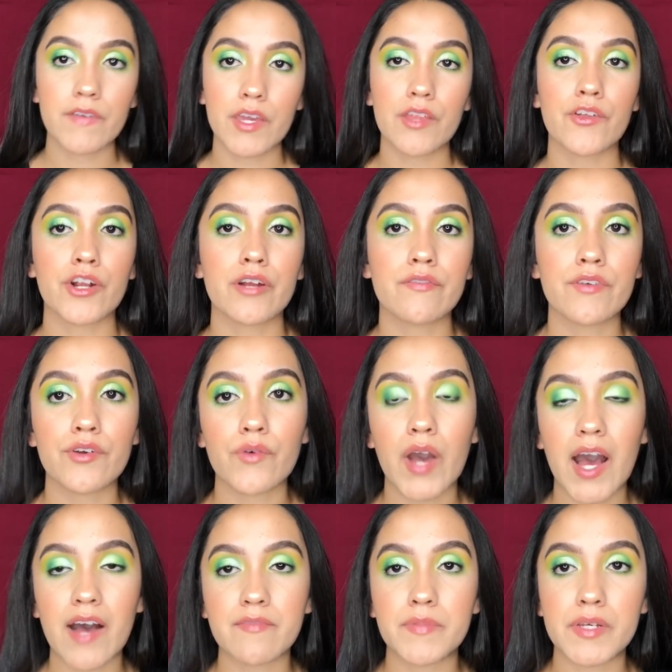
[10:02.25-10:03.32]
Either of you
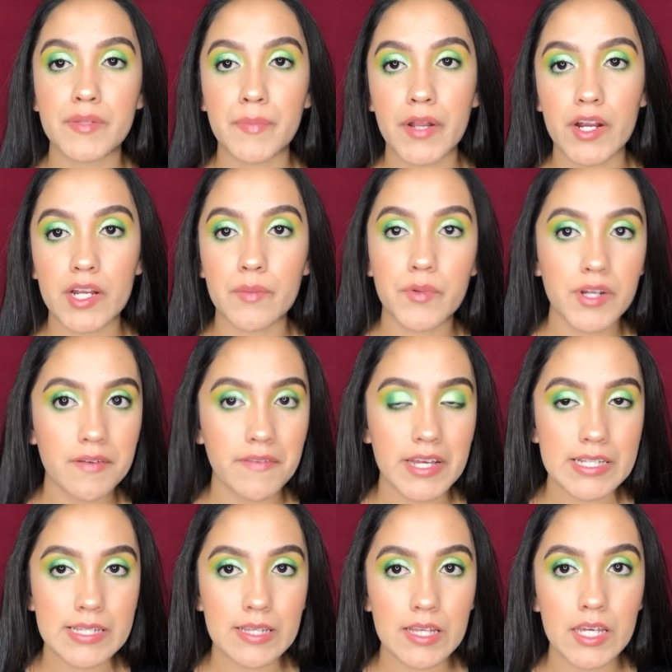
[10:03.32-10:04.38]
have been married
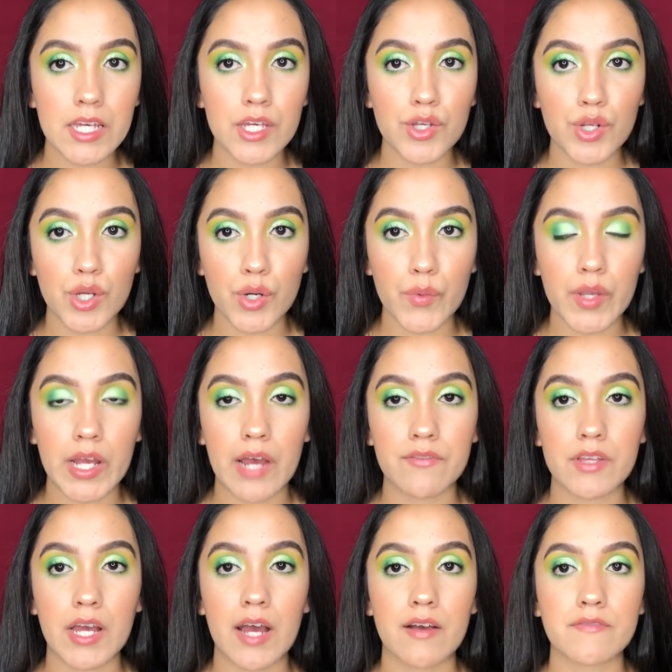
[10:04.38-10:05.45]
previously, you know, we have
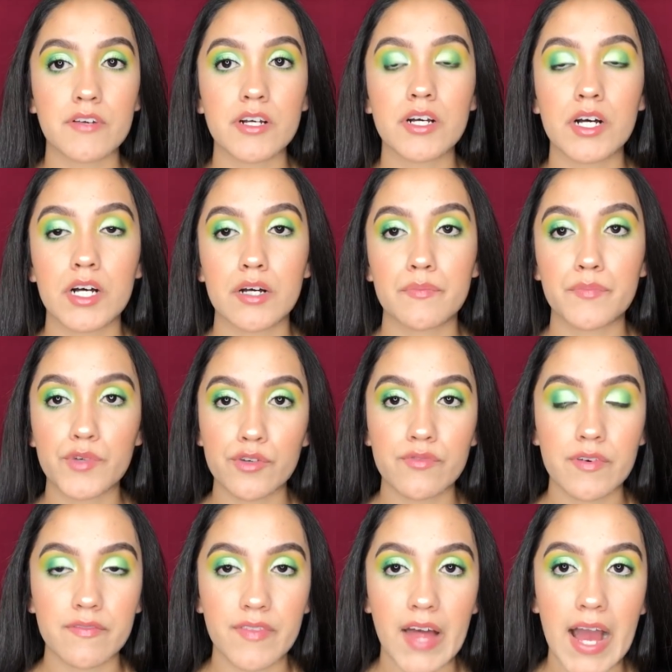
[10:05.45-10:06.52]
to have proof
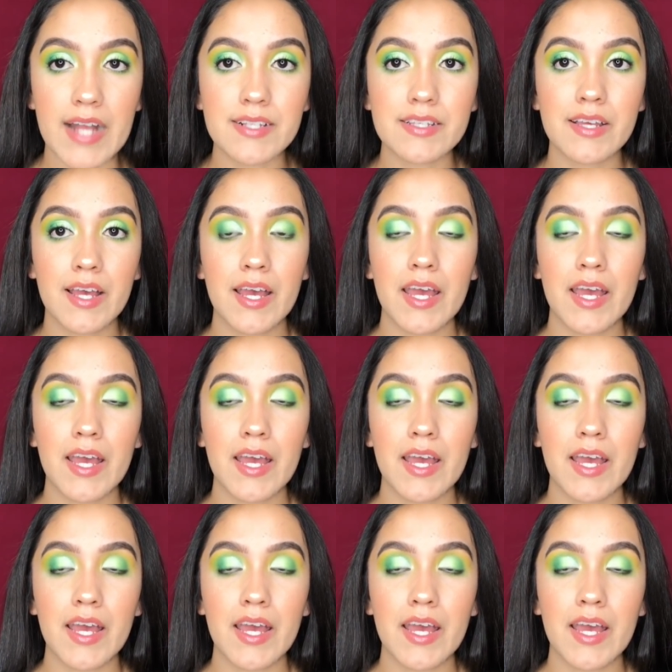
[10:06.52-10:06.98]
of that.